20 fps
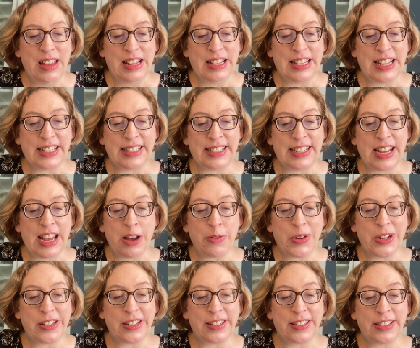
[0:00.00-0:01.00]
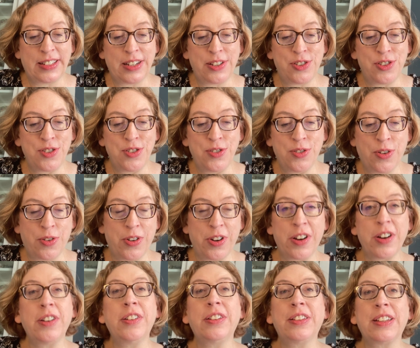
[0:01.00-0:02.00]
Let's see, I went to Stitch
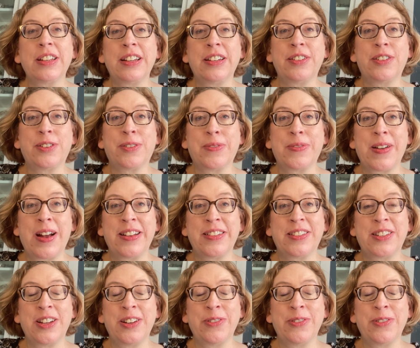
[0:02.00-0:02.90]
North in Toronto.